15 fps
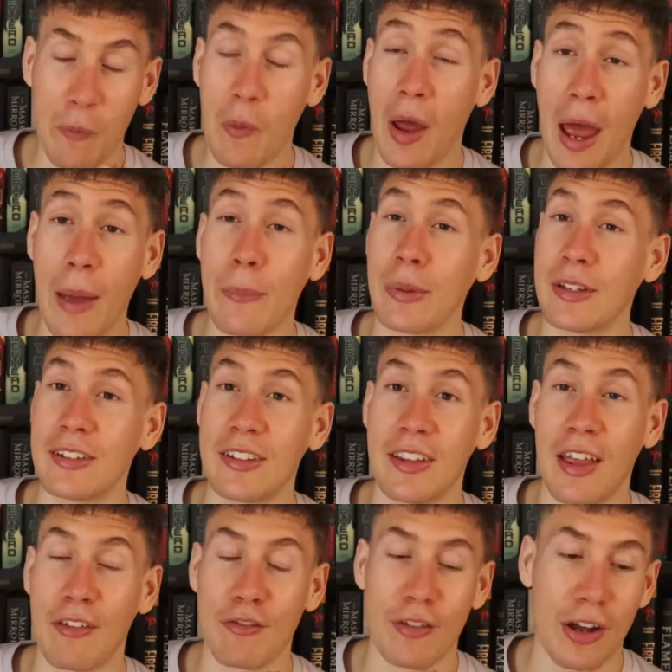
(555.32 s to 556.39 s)
happens in
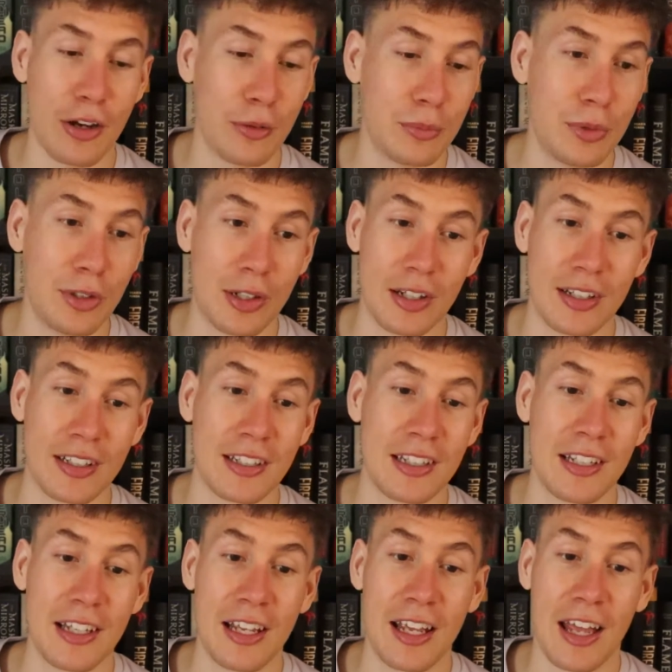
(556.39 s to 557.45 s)
that final book.
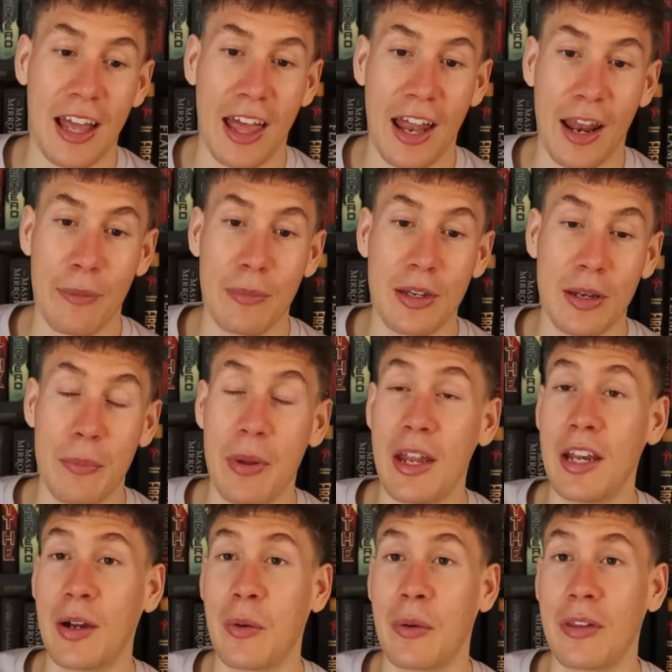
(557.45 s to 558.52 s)
And I've been
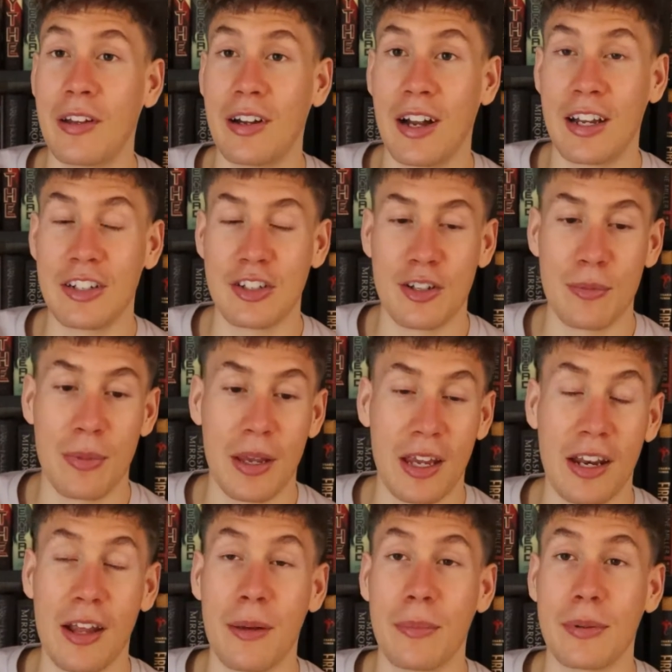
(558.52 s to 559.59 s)
debating whether I should pick
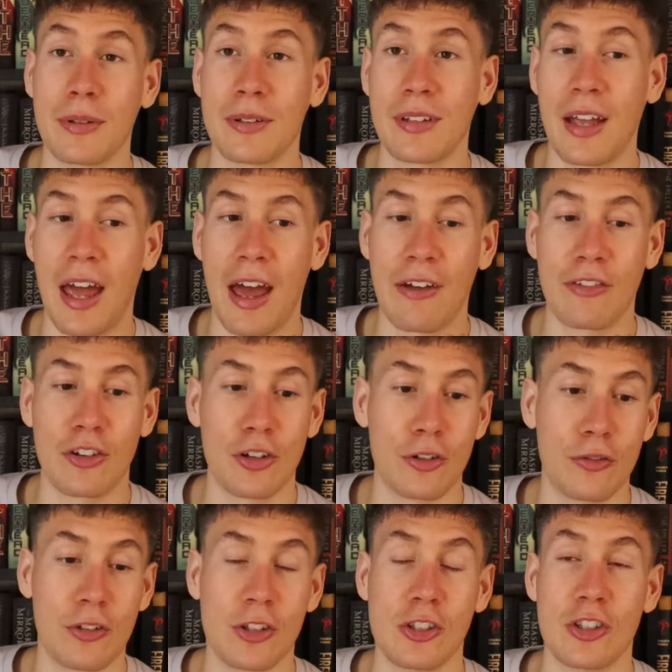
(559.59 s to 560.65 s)
it up after
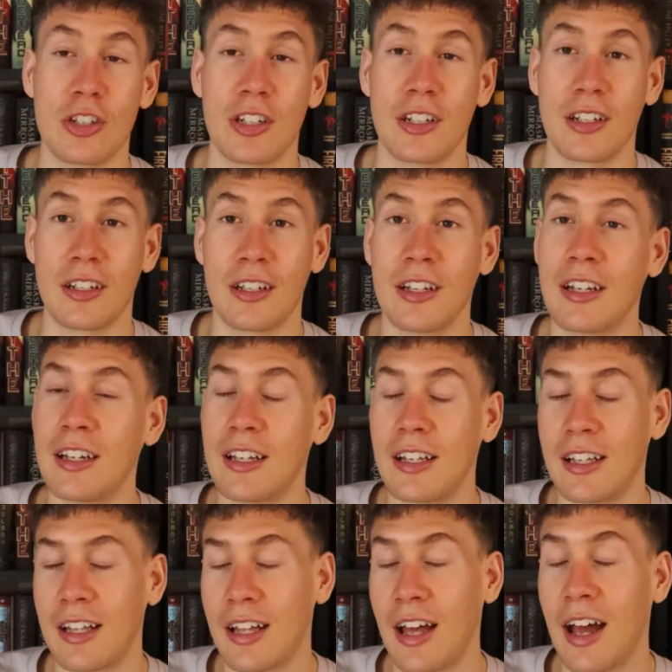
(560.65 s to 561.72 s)
finishing
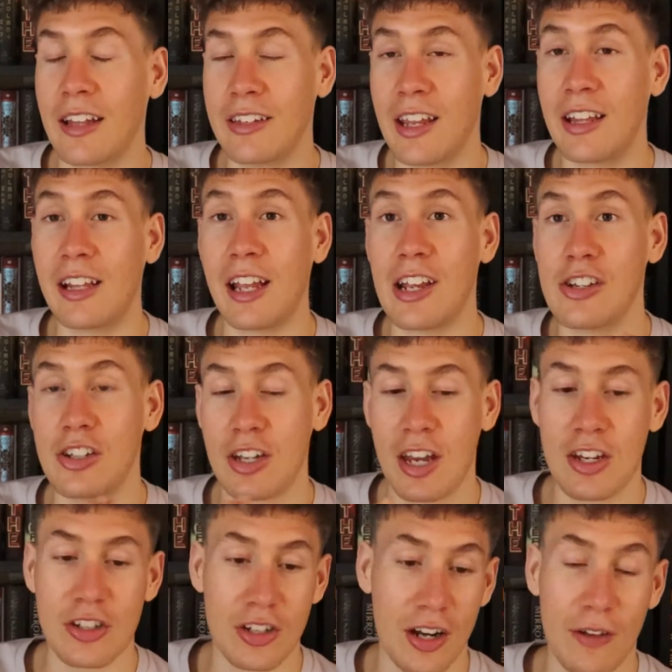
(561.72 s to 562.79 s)
A Deadly
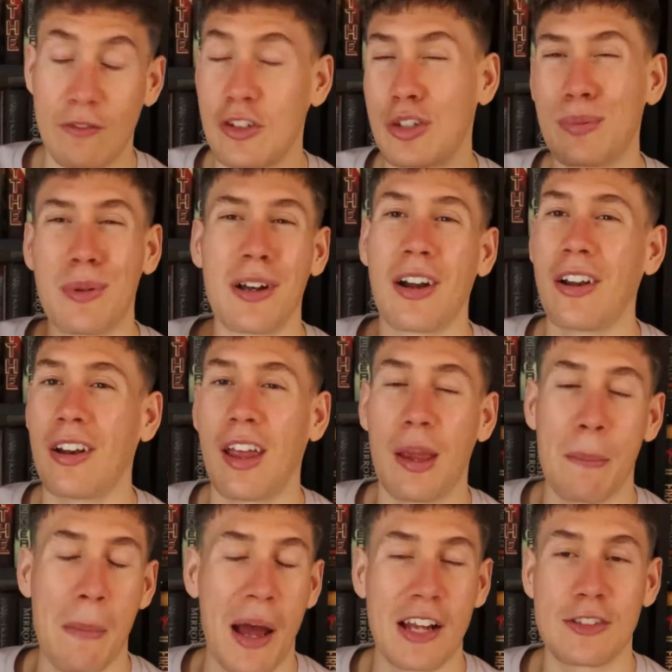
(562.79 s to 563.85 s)
Education. I've just been on a
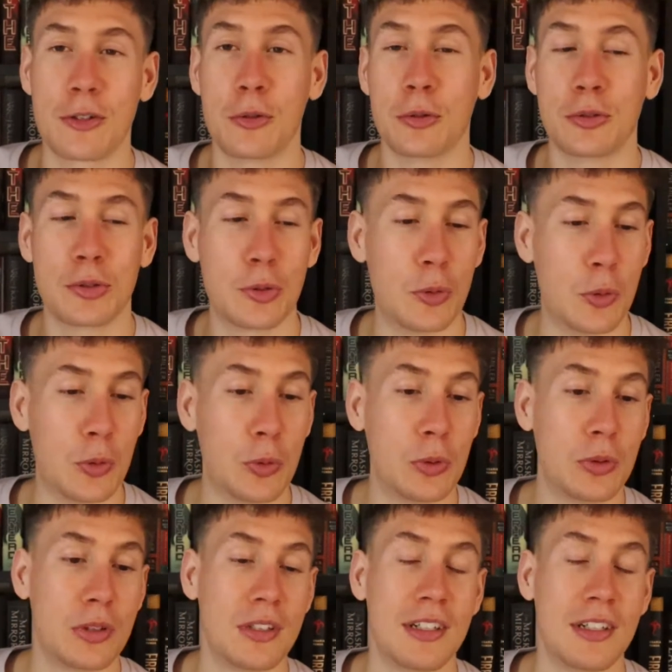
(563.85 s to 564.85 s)
magical school